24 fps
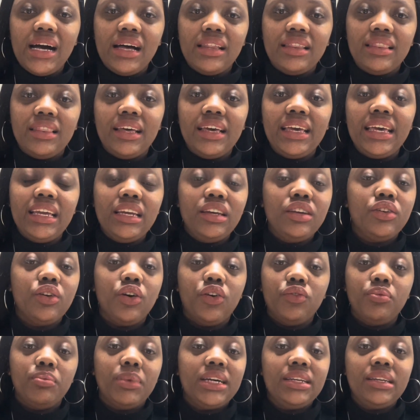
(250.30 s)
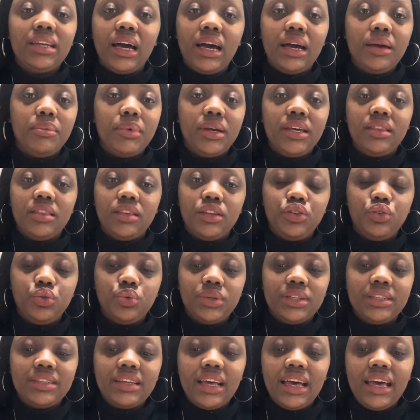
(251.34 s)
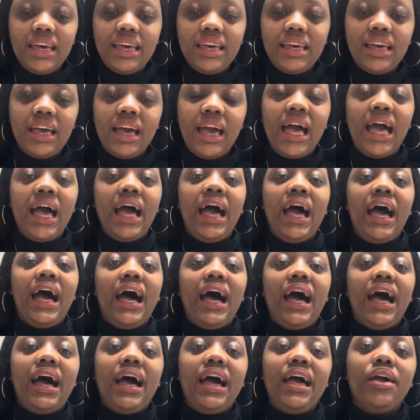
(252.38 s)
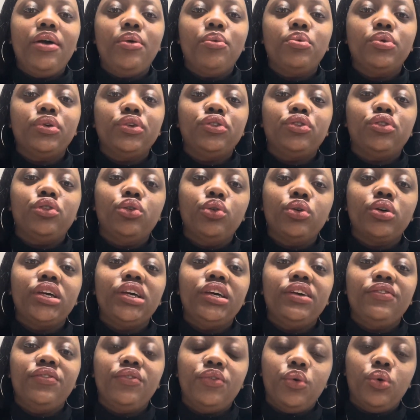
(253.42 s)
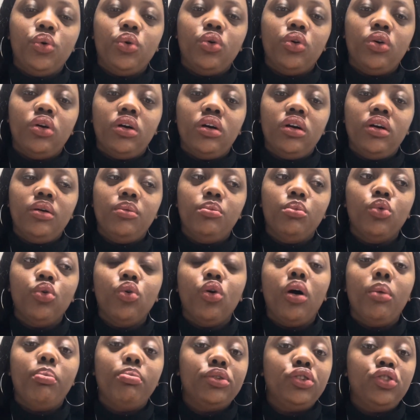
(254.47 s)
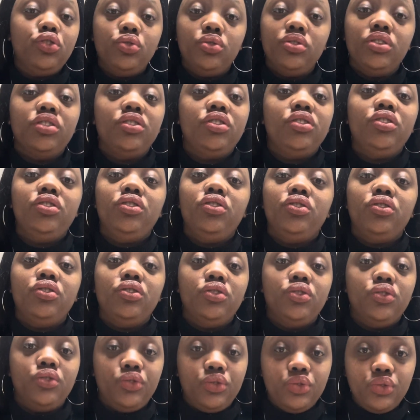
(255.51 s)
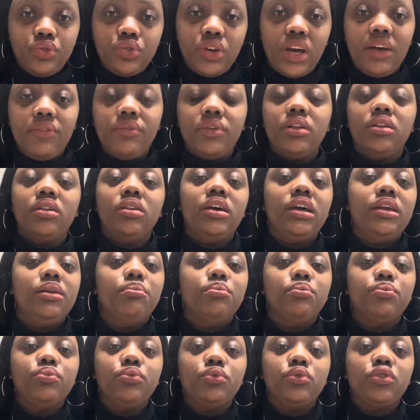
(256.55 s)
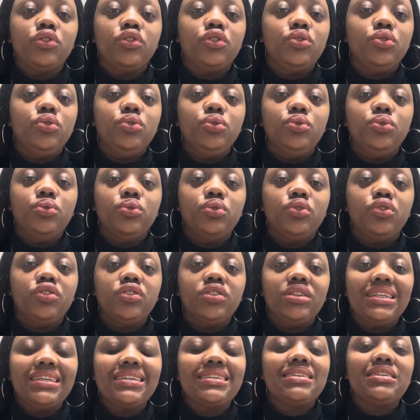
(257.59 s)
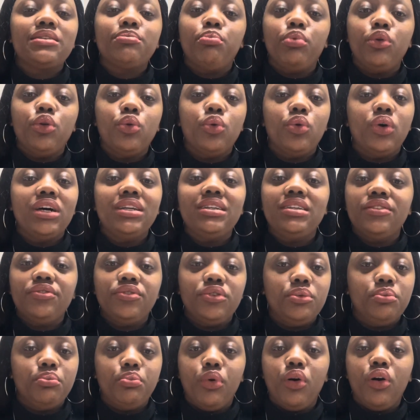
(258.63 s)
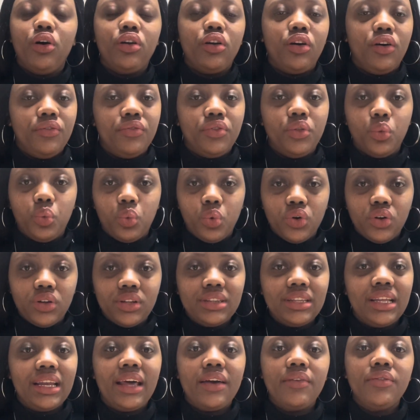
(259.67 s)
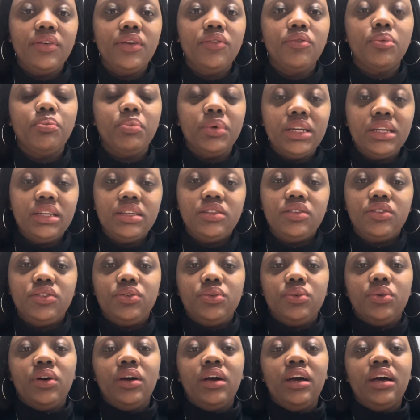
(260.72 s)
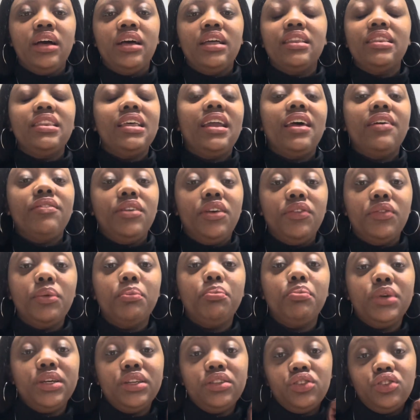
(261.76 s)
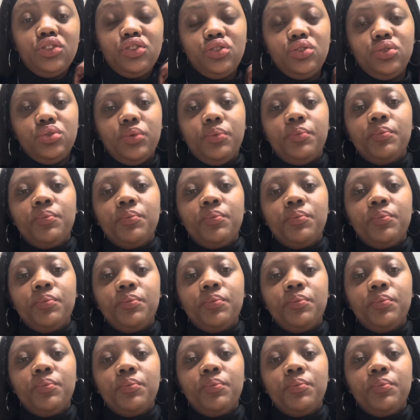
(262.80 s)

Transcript: the end of my time in the USA, I was looking for more opportunities to travel and to just explore a different part of the world that I've never been to.